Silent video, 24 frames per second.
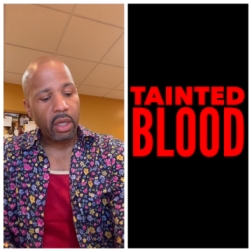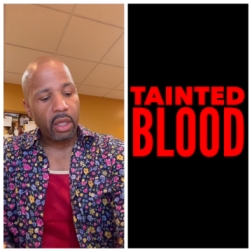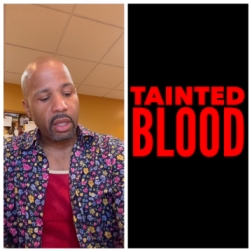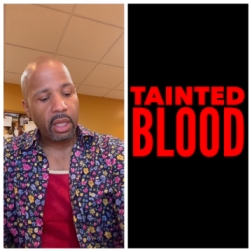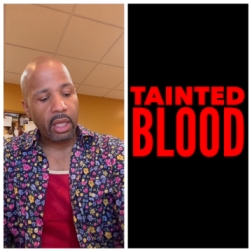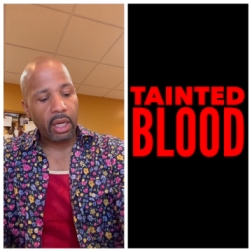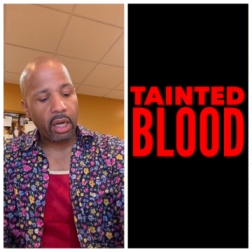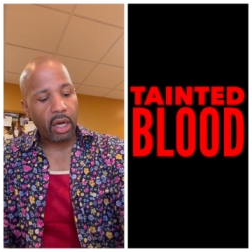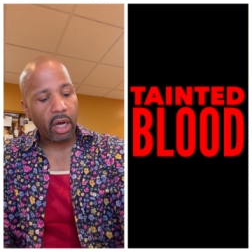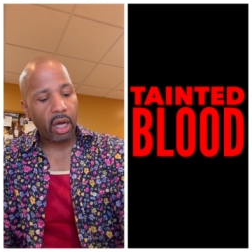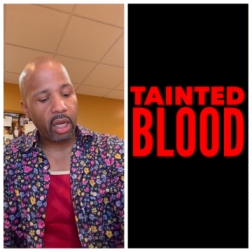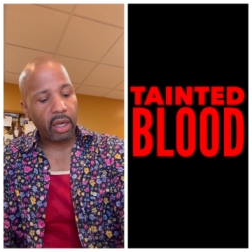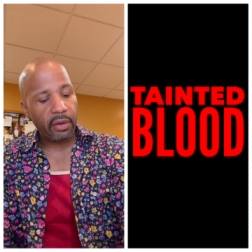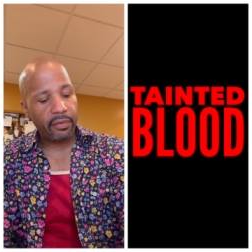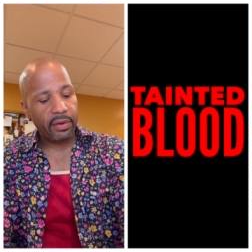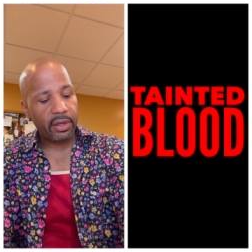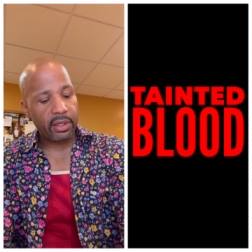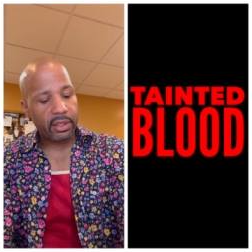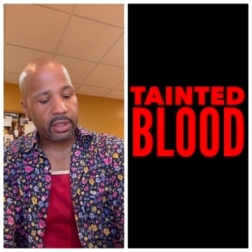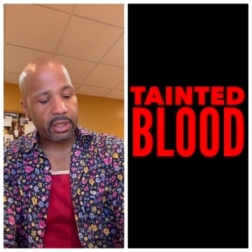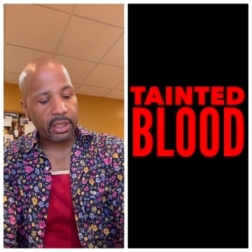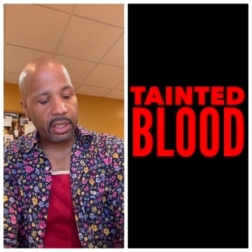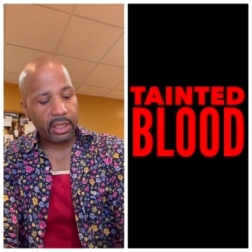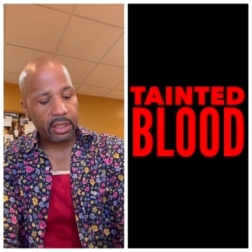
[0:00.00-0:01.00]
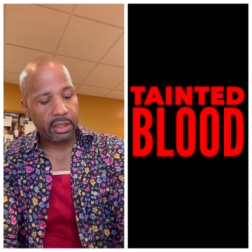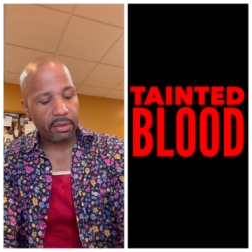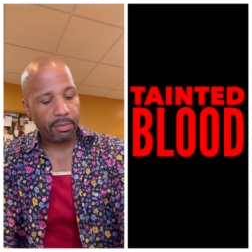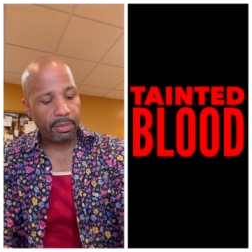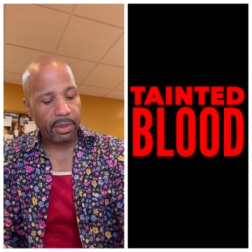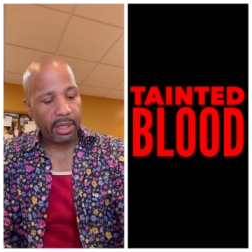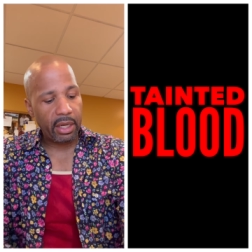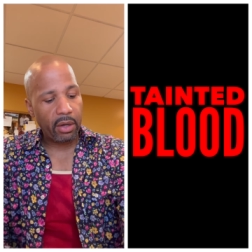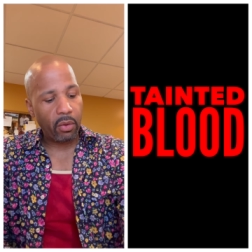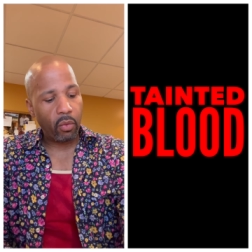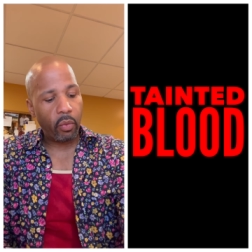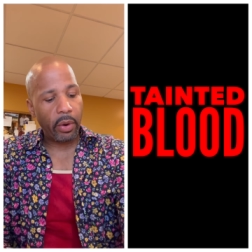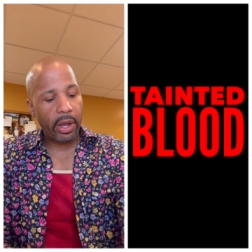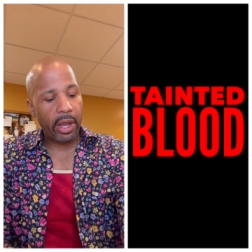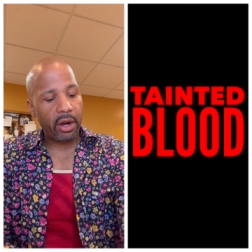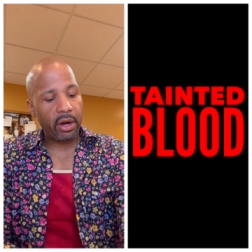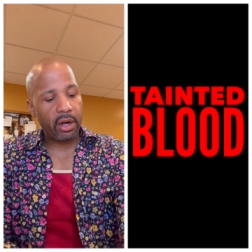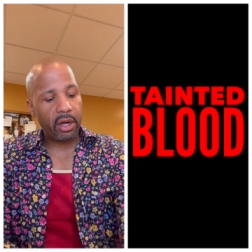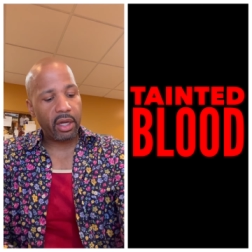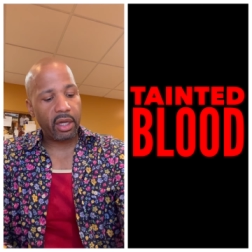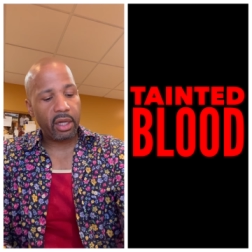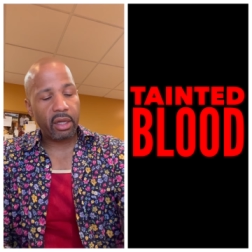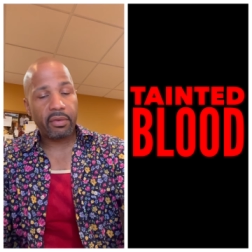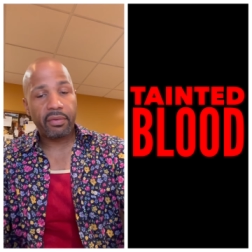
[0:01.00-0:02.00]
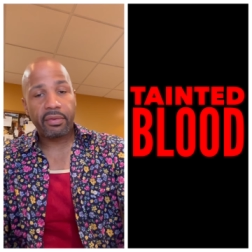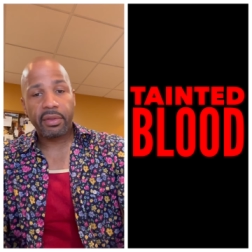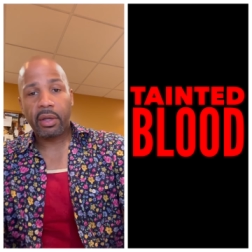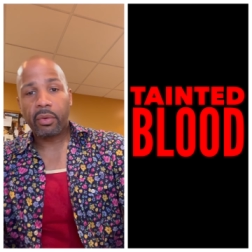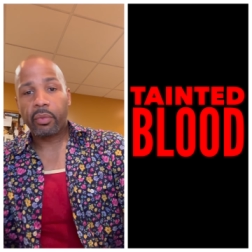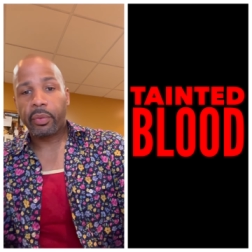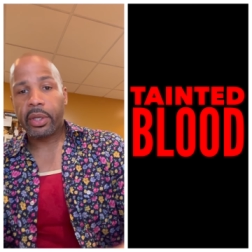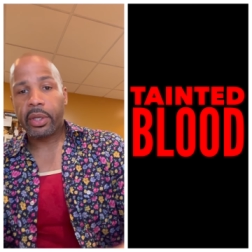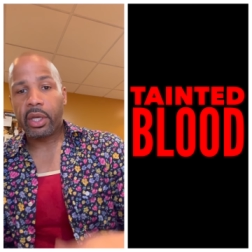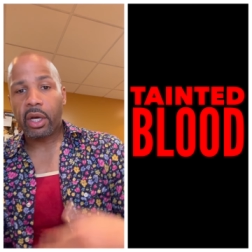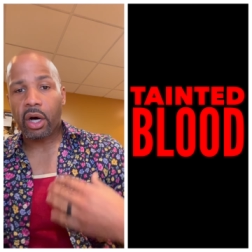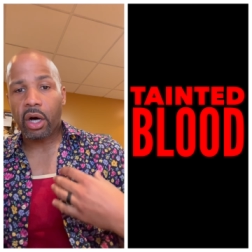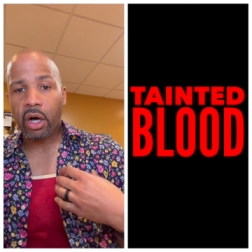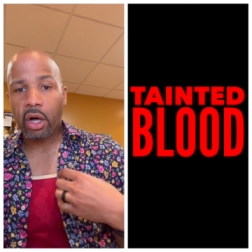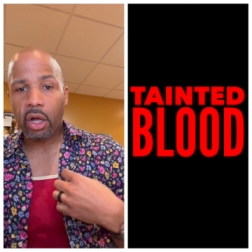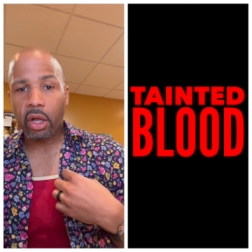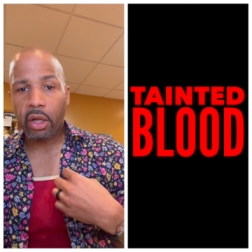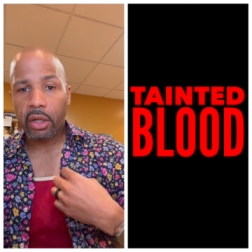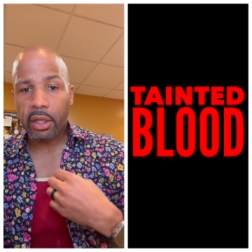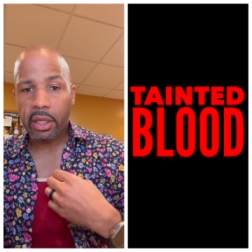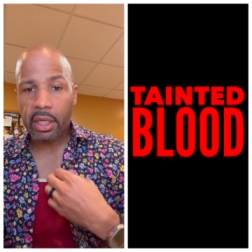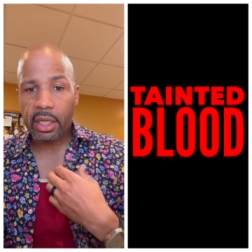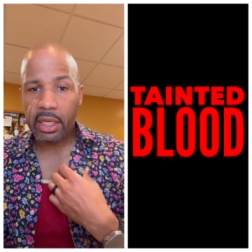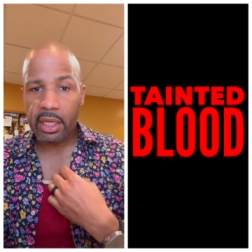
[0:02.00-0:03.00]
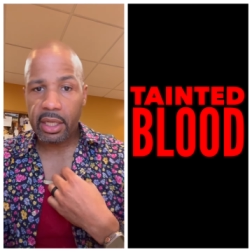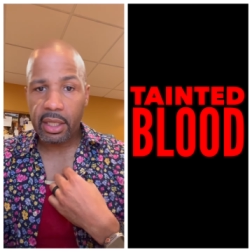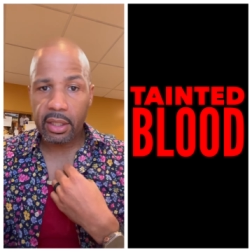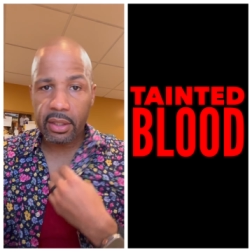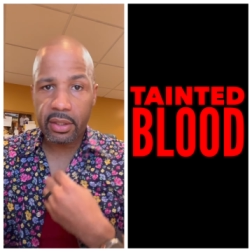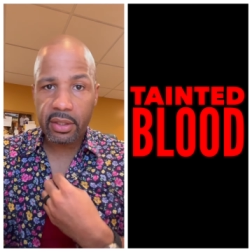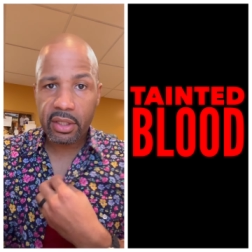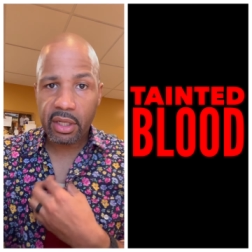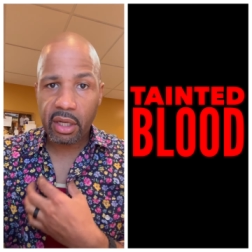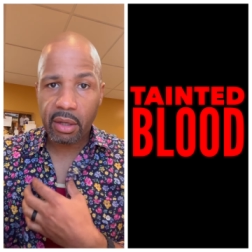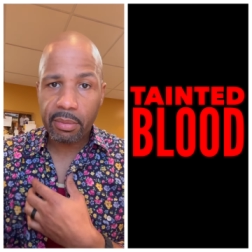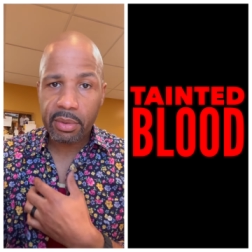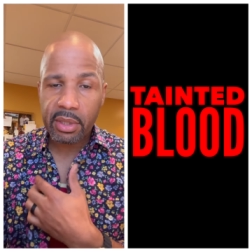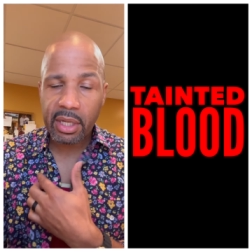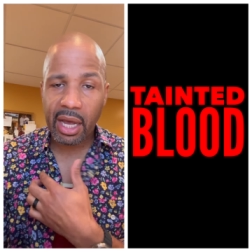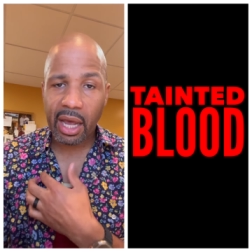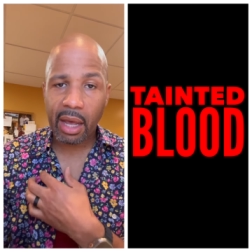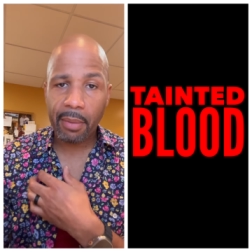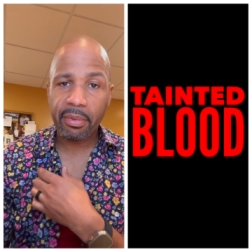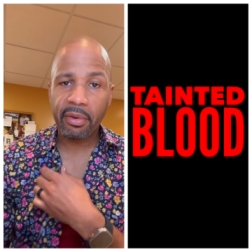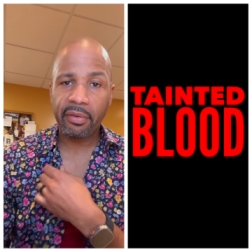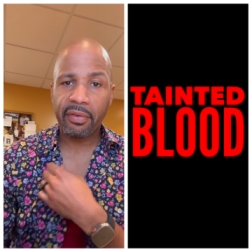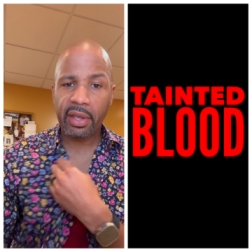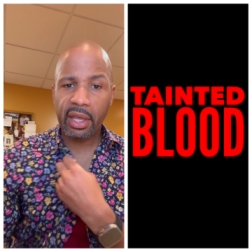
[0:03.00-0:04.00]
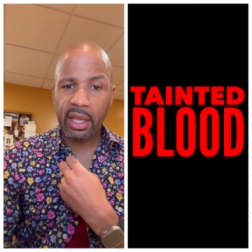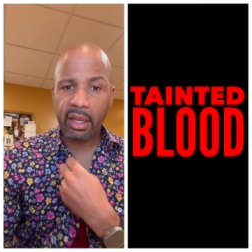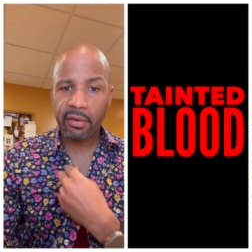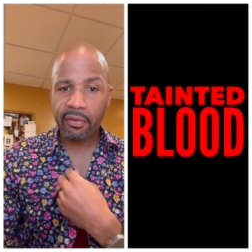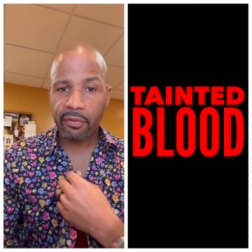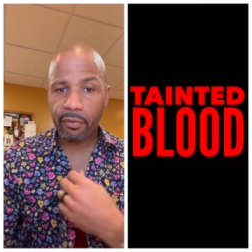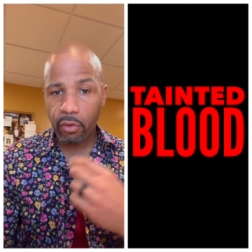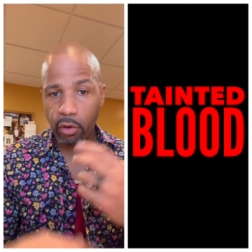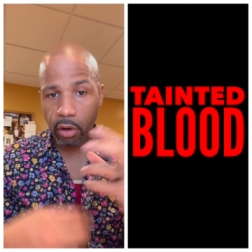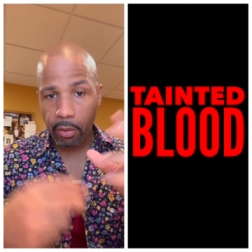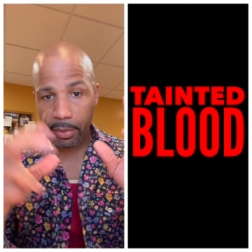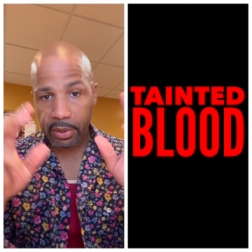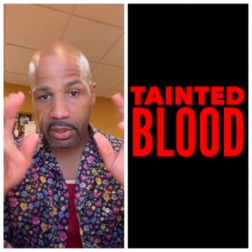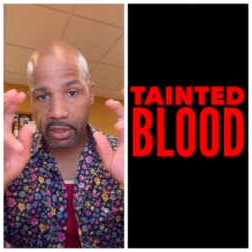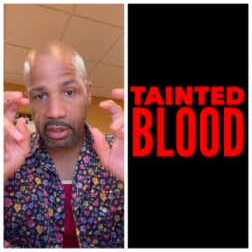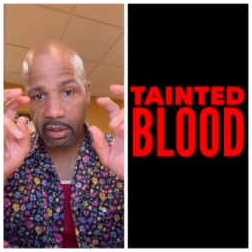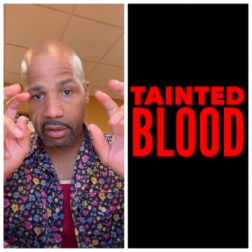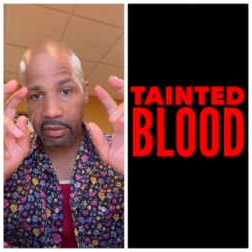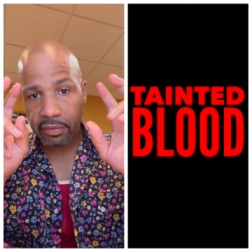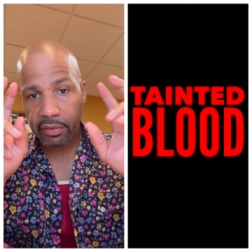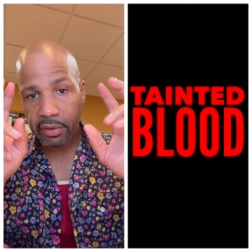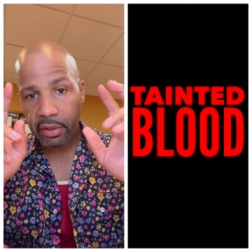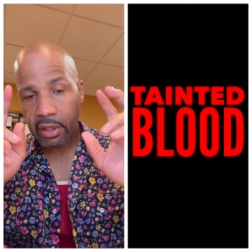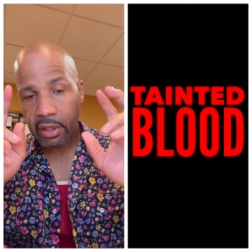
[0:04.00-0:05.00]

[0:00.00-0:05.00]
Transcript: that all of us need to be aware of, that we all need some type of informative